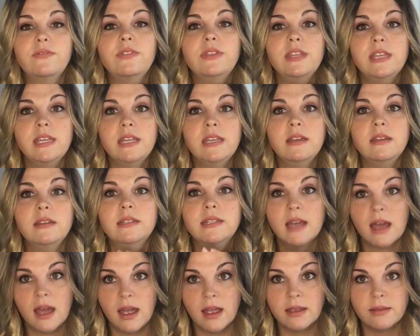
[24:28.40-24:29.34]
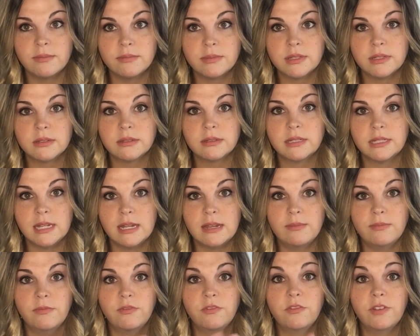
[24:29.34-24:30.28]
the times
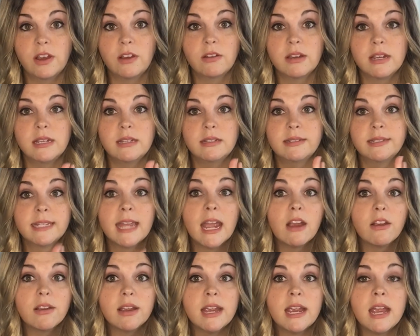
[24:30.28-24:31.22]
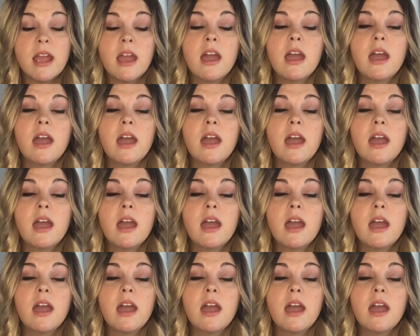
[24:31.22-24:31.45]
seem very scary,